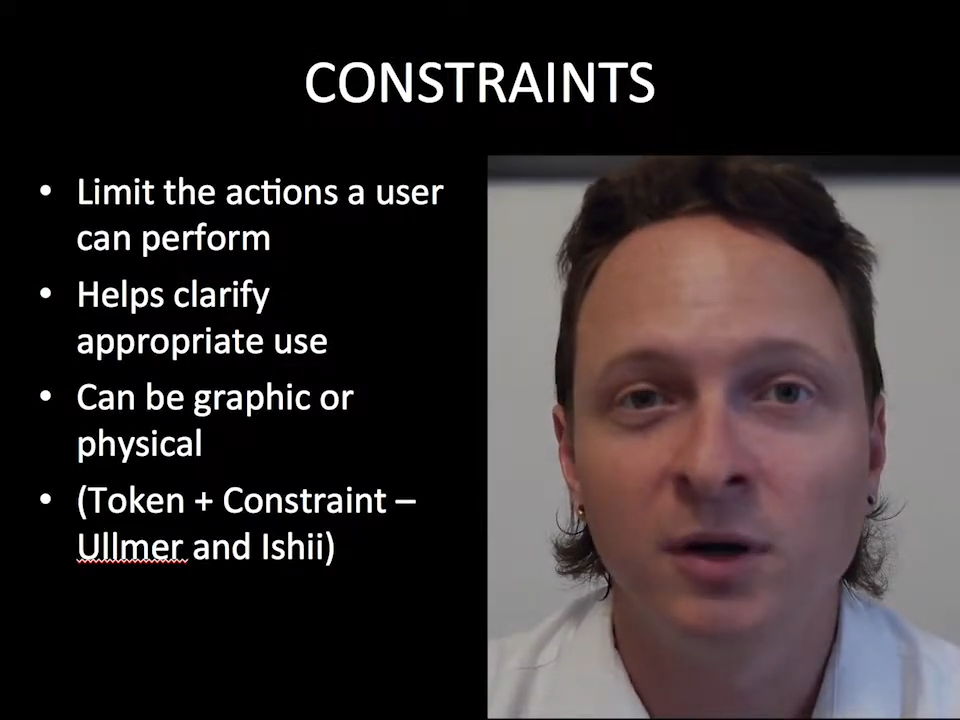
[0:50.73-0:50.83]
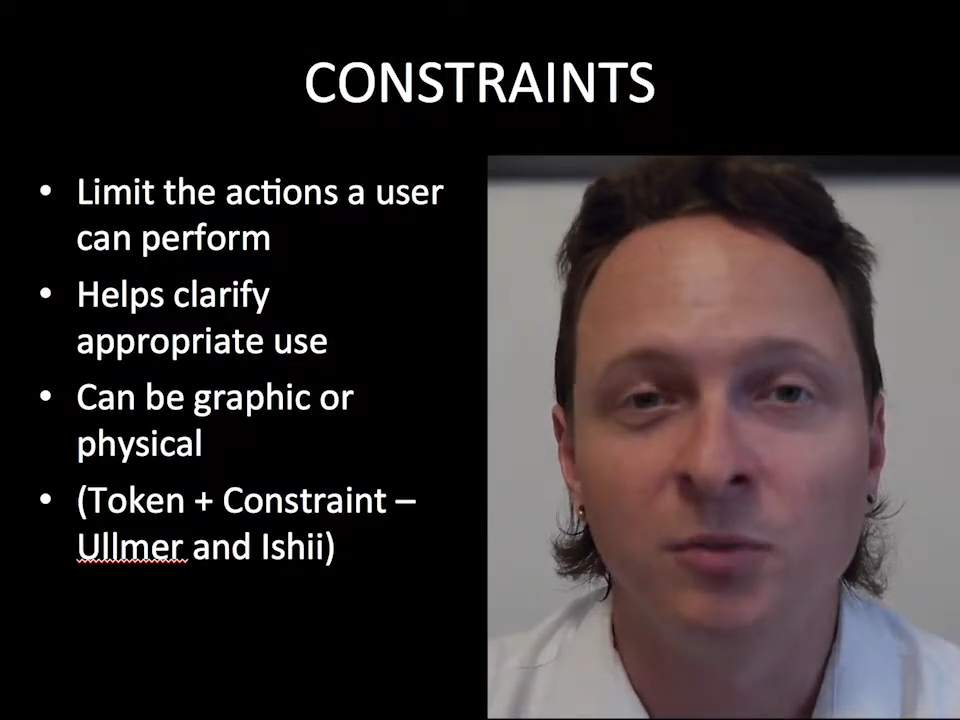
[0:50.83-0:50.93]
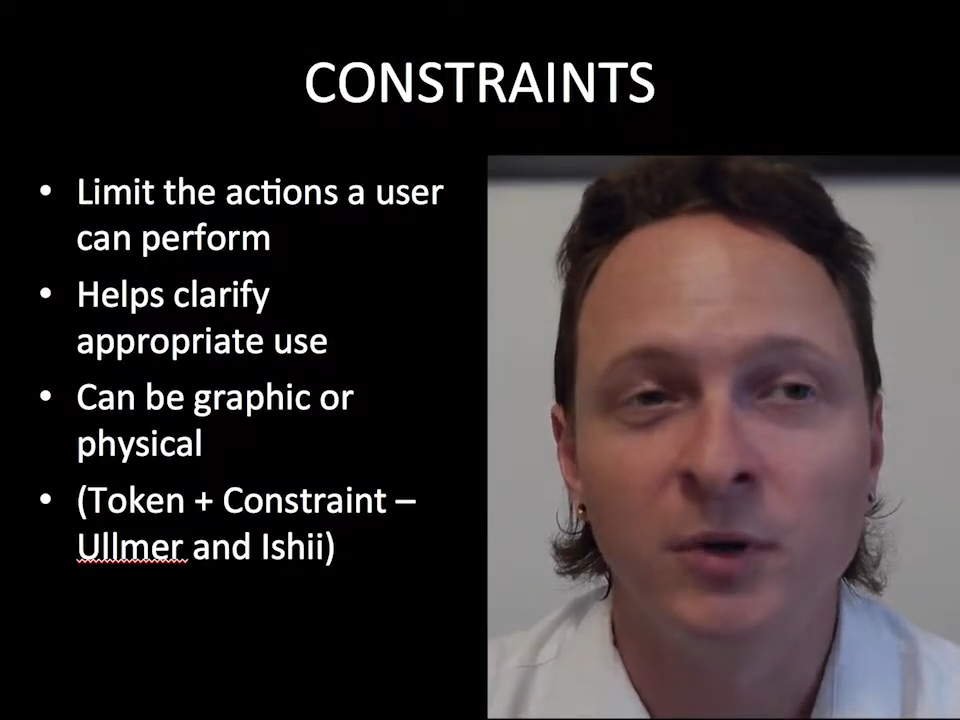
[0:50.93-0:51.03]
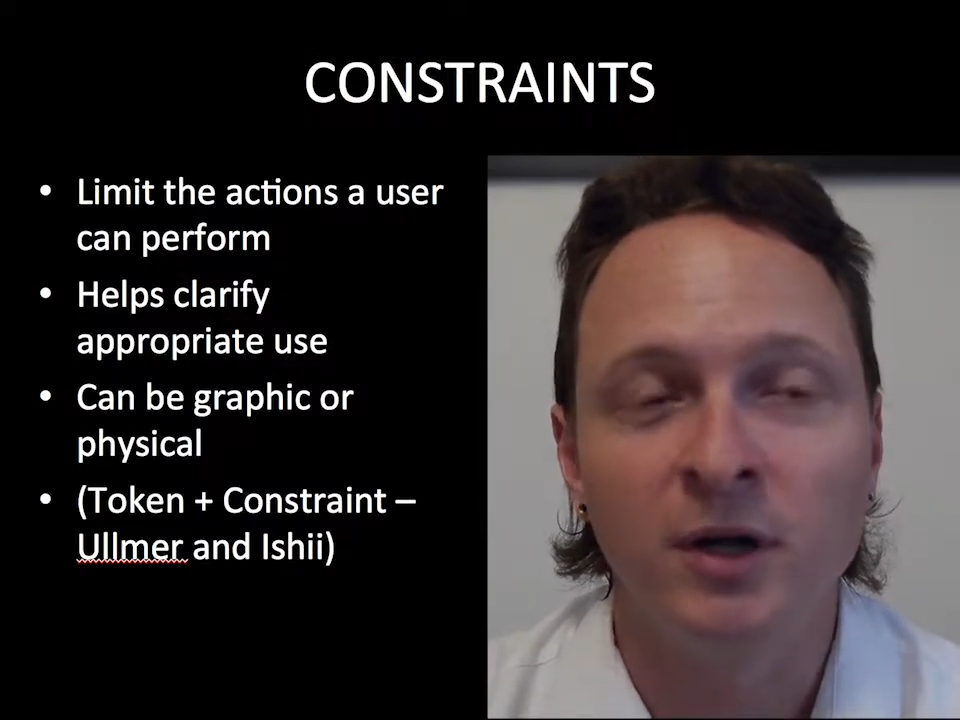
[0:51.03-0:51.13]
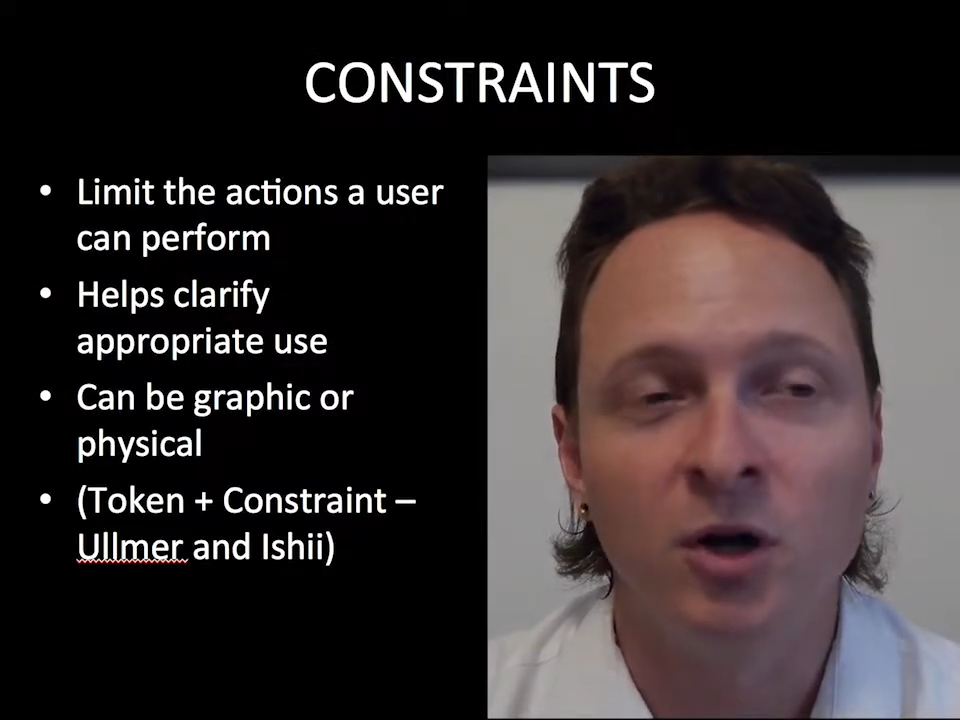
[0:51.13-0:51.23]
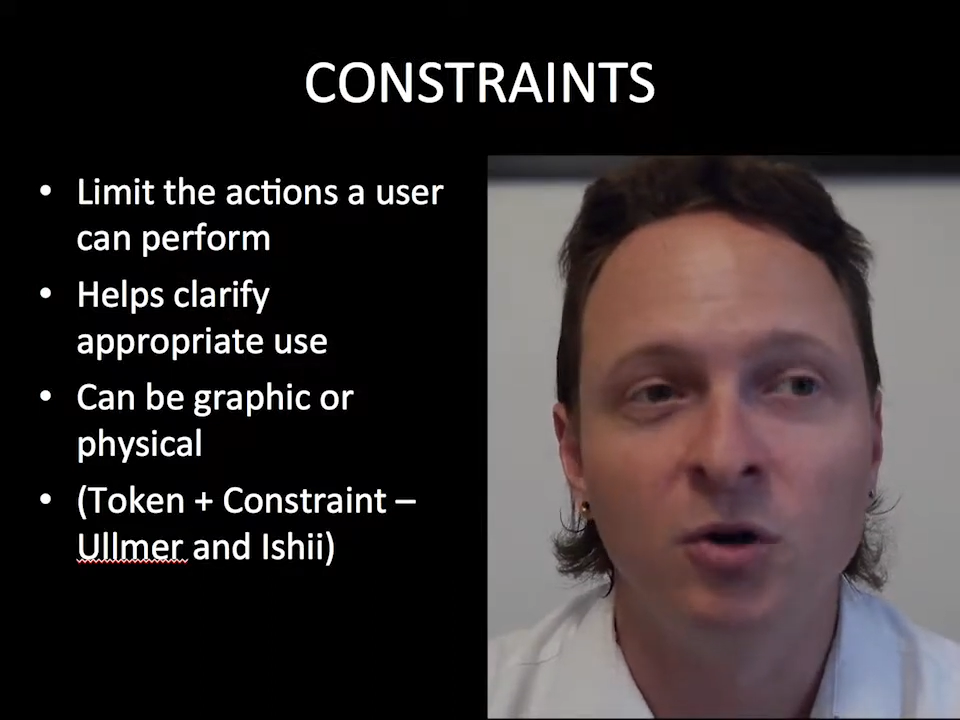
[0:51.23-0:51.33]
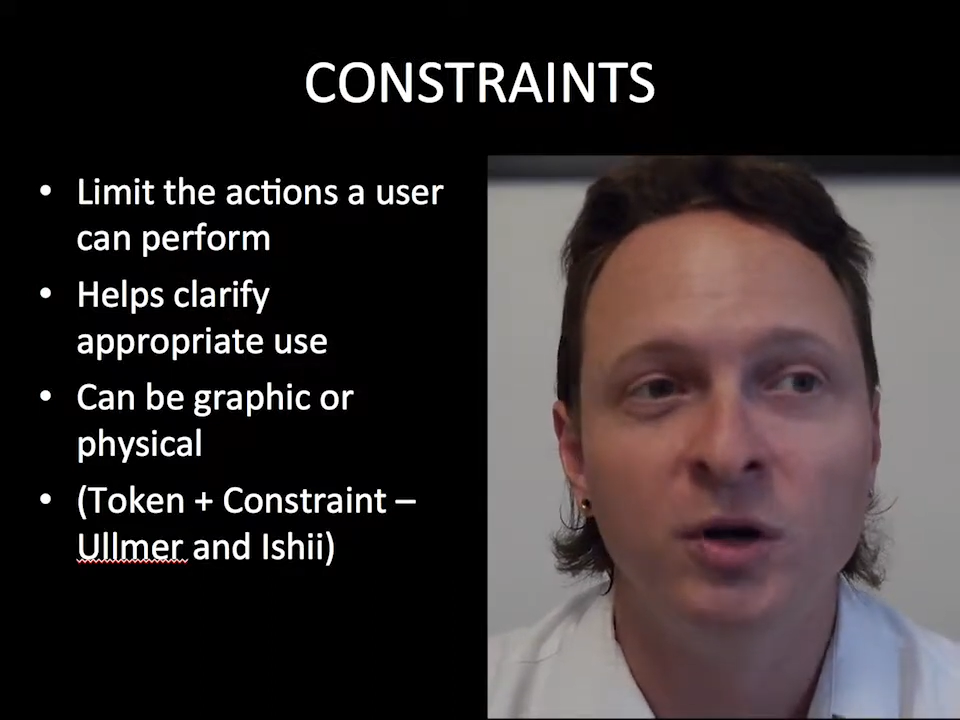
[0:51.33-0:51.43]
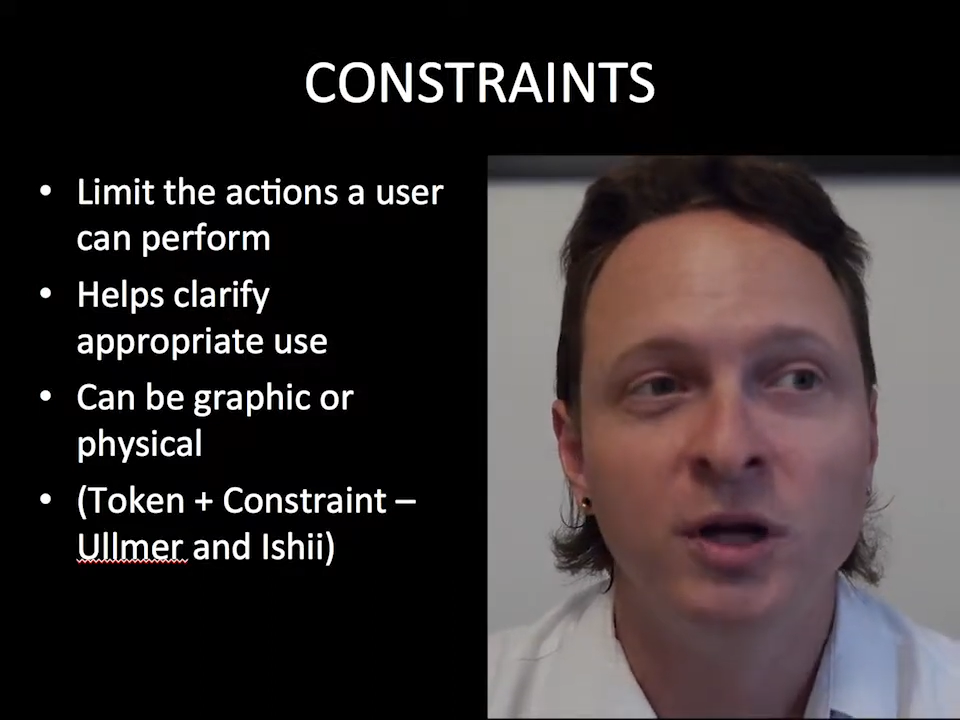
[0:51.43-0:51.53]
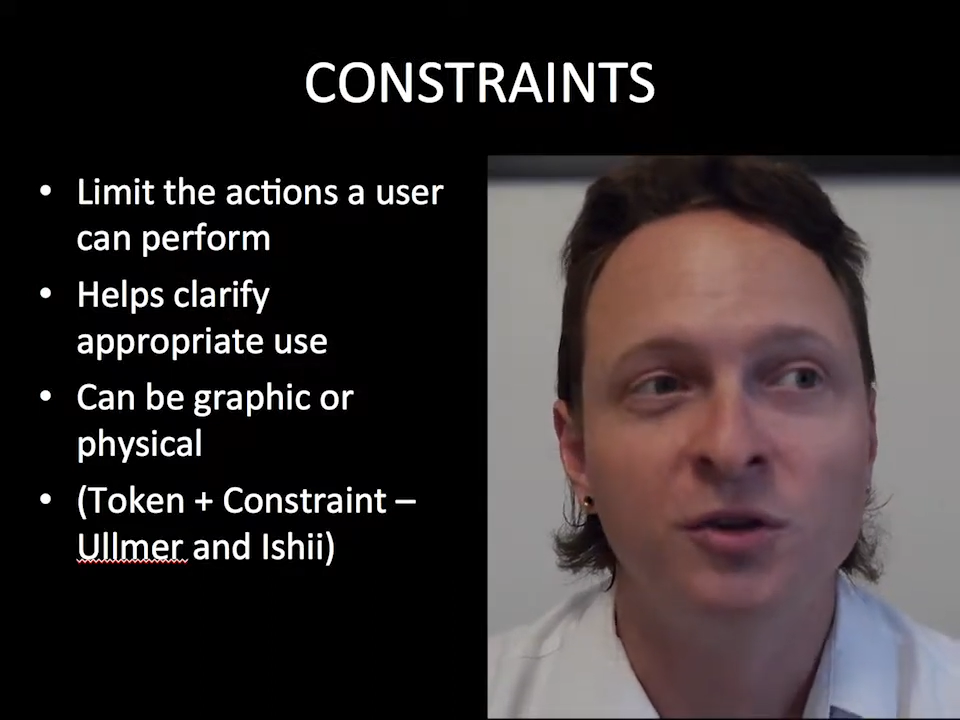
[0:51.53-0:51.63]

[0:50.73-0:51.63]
and we go